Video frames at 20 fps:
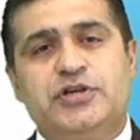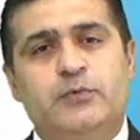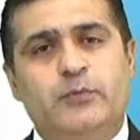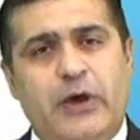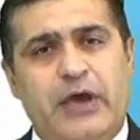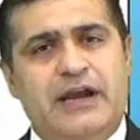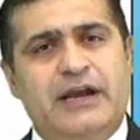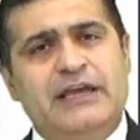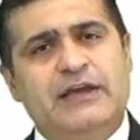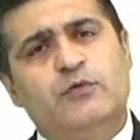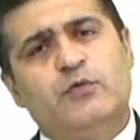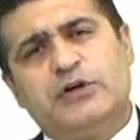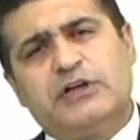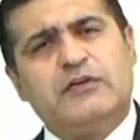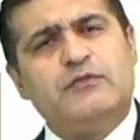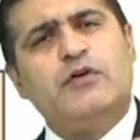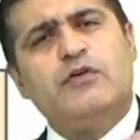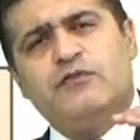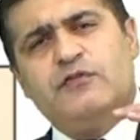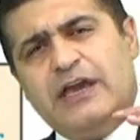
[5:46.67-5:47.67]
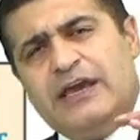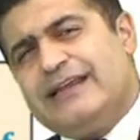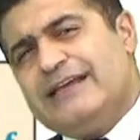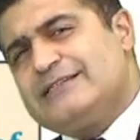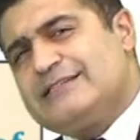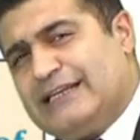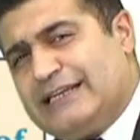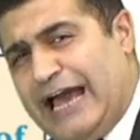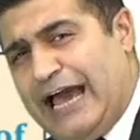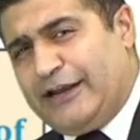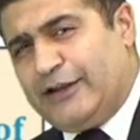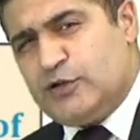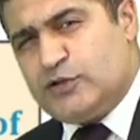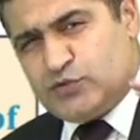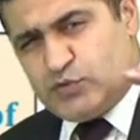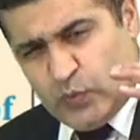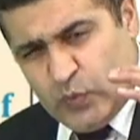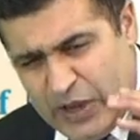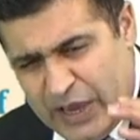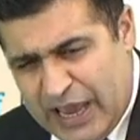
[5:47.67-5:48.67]
wherein he would give you various scenarios,
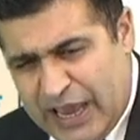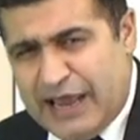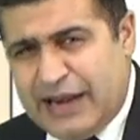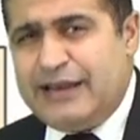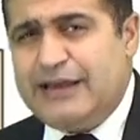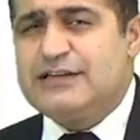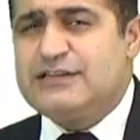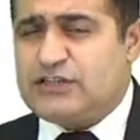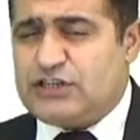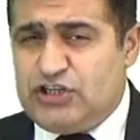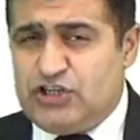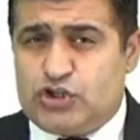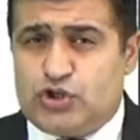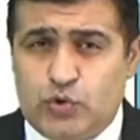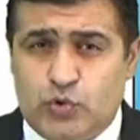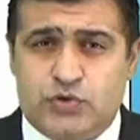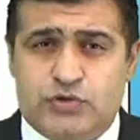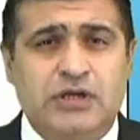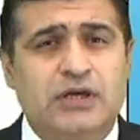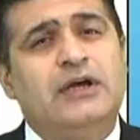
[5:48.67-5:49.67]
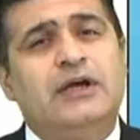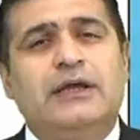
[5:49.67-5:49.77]
various issues